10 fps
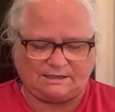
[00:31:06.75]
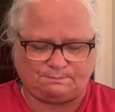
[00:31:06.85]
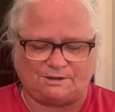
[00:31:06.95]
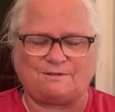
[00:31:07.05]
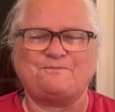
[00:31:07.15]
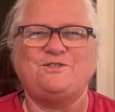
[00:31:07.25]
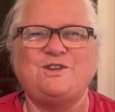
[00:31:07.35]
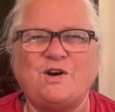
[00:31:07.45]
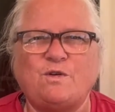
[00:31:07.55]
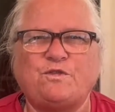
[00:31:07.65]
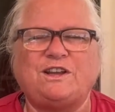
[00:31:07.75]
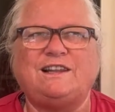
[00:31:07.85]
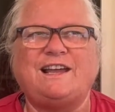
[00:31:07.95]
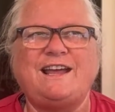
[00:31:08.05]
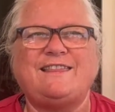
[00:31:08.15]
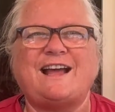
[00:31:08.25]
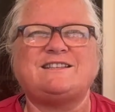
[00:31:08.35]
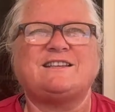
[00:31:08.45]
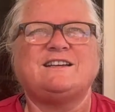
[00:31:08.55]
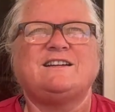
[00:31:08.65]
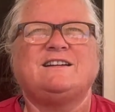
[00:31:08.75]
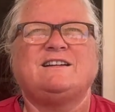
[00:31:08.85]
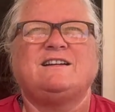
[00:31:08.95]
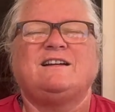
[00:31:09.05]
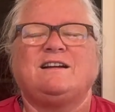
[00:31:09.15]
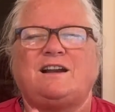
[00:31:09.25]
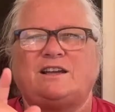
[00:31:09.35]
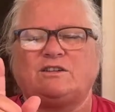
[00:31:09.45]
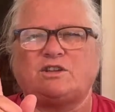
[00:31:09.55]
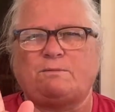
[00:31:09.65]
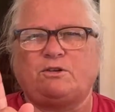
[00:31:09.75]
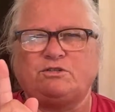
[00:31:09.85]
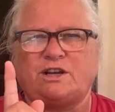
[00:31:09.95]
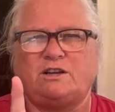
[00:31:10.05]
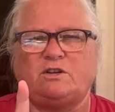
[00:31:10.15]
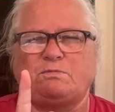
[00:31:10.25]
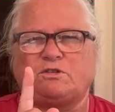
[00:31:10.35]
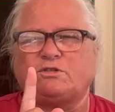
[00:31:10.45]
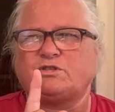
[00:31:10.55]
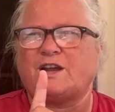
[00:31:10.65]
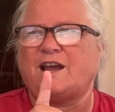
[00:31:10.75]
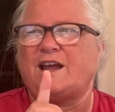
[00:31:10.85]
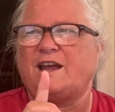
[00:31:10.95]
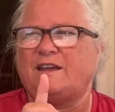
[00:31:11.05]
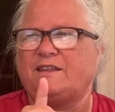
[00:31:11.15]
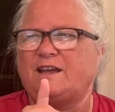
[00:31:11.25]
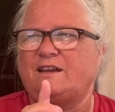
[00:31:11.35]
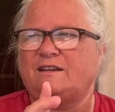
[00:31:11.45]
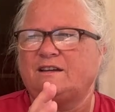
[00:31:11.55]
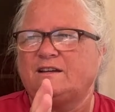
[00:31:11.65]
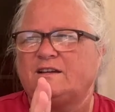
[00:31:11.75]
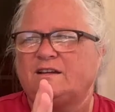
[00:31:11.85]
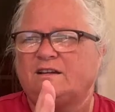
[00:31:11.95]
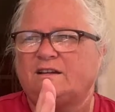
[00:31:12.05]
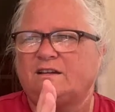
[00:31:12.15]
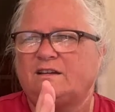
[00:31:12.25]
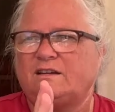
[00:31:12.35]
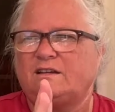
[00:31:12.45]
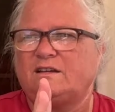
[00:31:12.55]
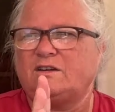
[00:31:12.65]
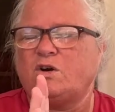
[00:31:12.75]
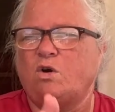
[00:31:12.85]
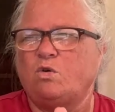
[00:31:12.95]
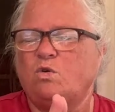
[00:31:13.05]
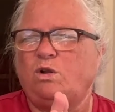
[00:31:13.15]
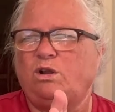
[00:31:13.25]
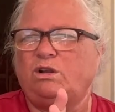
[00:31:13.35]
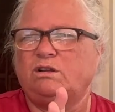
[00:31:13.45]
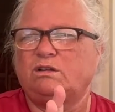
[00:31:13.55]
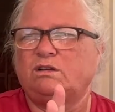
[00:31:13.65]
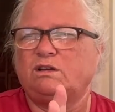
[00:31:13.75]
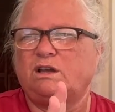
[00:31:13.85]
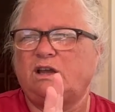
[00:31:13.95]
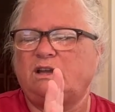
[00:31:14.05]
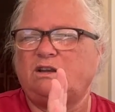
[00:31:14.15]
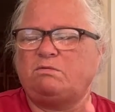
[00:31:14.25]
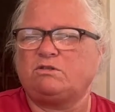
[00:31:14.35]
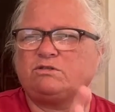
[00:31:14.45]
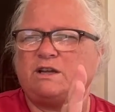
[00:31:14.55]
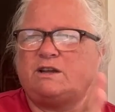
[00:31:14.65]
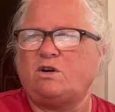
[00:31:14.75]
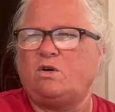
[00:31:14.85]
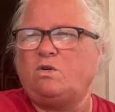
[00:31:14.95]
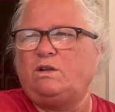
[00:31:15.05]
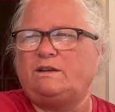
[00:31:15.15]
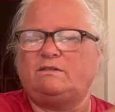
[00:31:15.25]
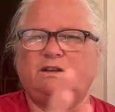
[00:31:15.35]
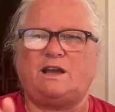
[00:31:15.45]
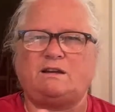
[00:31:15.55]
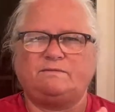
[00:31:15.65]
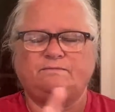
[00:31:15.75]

But no, filet, that's like double crochet, and then a hole, and double crochet and hole, and yeah.